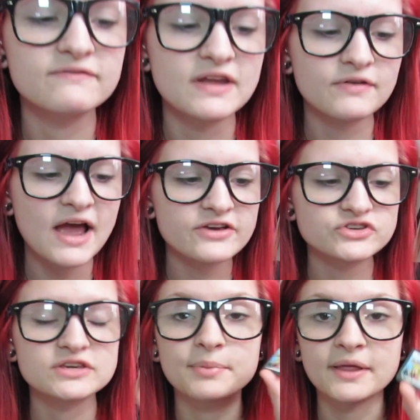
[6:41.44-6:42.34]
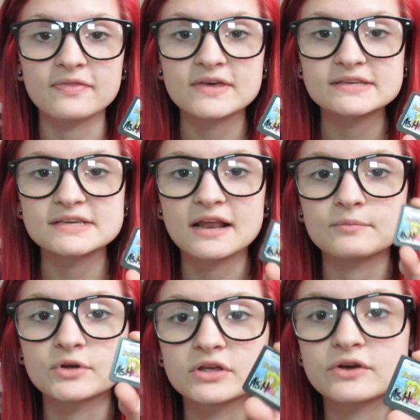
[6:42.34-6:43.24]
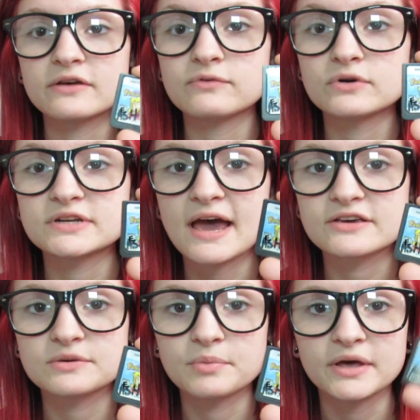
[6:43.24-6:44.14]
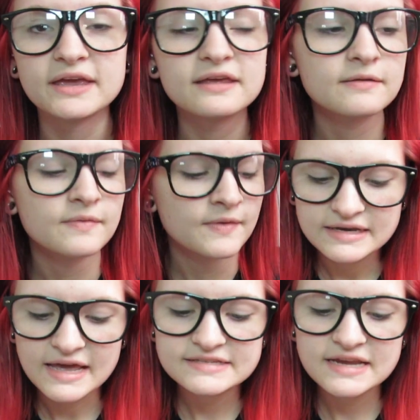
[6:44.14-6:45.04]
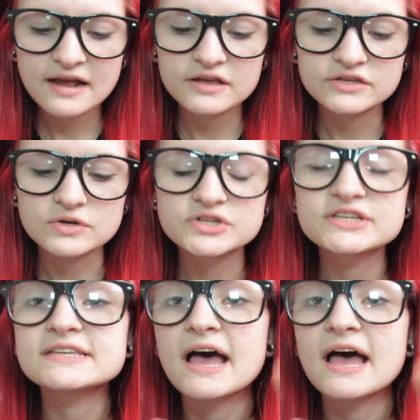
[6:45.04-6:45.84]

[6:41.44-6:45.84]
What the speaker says: never actually played this, and I'm really looking forward to actually playing it. Next I got Yoshi's